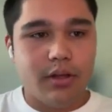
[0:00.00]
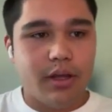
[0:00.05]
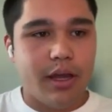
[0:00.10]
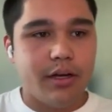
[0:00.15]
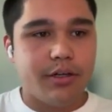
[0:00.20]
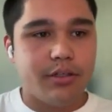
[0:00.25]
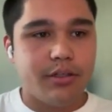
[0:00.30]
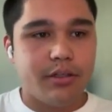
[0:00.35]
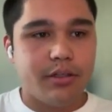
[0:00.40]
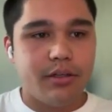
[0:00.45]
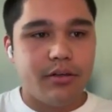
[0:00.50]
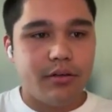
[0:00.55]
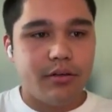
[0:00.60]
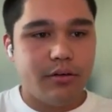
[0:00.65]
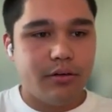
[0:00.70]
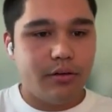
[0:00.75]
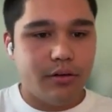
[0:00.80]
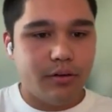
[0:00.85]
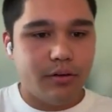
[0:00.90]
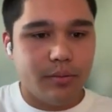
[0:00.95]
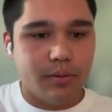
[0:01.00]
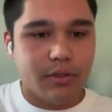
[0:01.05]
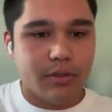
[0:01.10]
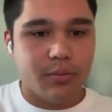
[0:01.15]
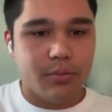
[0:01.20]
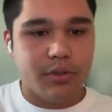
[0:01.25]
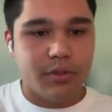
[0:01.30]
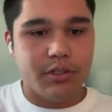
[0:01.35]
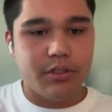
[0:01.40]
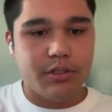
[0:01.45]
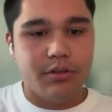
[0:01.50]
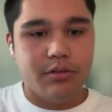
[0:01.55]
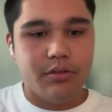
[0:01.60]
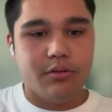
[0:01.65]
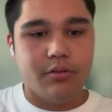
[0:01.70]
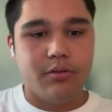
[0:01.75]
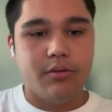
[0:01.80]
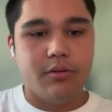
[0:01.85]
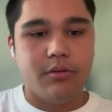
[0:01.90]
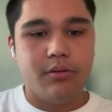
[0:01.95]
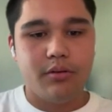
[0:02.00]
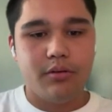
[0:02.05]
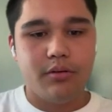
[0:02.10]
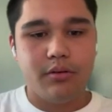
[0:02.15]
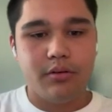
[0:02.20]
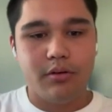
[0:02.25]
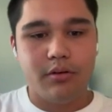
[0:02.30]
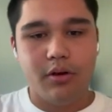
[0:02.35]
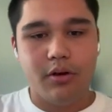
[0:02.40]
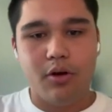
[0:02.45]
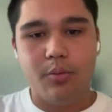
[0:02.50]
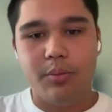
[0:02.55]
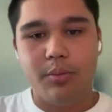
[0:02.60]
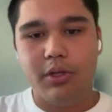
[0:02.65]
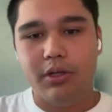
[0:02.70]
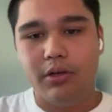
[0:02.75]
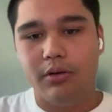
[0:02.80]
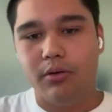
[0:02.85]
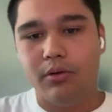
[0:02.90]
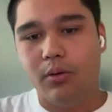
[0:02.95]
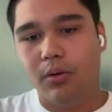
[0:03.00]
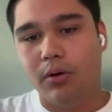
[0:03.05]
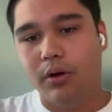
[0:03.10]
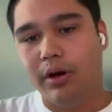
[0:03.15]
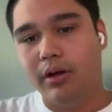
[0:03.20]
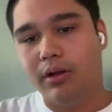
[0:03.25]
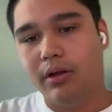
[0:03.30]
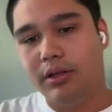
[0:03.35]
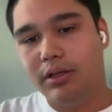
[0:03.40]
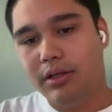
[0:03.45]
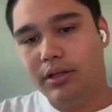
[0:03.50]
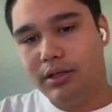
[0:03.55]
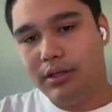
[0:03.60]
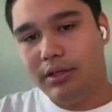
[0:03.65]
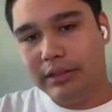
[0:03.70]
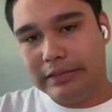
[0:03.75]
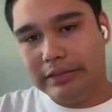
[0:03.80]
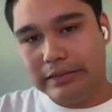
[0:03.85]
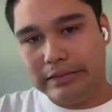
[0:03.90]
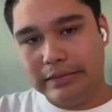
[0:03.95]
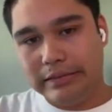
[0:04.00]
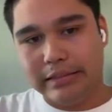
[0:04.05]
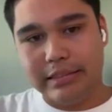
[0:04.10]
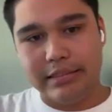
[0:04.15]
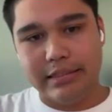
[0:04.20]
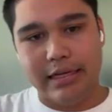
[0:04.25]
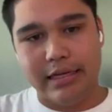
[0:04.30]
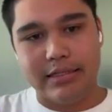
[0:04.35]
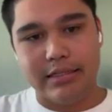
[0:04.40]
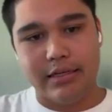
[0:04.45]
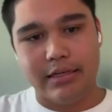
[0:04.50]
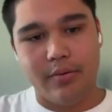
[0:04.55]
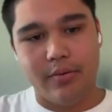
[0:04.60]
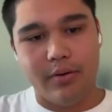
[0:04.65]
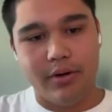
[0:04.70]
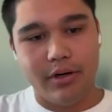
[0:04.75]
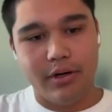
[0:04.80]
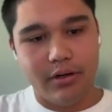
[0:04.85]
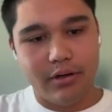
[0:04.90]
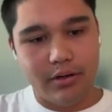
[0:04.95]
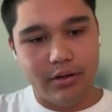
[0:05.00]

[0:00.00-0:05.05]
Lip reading: going to switch to OP Gorelli, this test network.